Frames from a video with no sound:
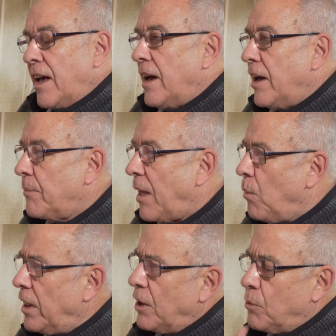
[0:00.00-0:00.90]

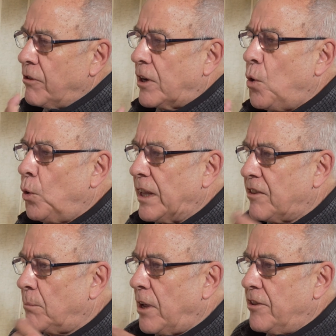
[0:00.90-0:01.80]
and when they were
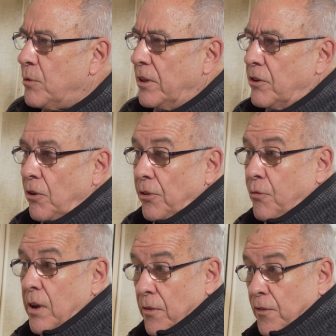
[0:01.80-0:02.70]
recording, sometimes there were just
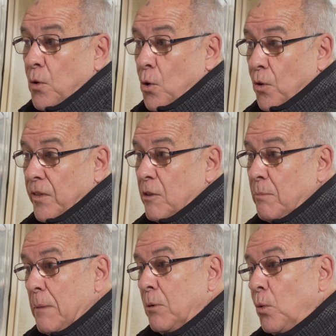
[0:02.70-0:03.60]
3 or 4 of these
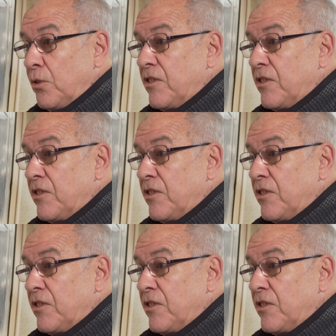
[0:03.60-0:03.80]
people all